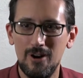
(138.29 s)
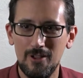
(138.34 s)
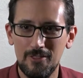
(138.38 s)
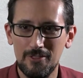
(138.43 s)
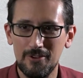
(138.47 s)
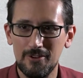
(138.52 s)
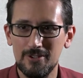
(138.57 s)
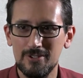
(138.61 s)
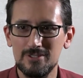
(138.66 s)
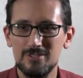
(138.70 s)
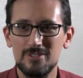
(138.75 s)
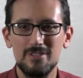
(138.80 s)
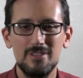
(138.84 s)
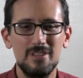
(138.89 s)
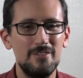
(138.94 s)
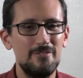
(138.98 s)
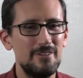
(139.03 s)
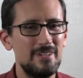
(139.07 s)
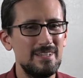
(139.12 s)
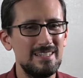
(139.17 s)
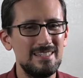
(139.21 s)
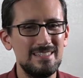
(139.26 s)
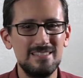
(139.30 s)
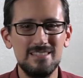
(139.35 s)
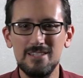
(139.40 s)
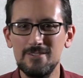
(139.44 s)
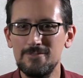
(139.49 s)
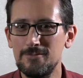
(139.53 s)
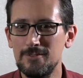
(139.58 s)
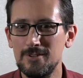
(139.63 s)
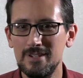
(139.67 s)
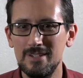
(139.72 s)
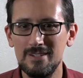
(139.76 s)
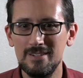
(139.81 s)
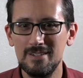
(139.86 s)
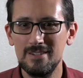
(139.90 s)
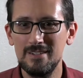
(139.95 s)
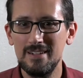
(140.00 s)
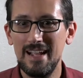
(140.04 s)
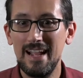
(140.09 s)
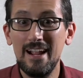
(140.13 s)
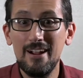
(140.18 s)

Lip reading: authors living in different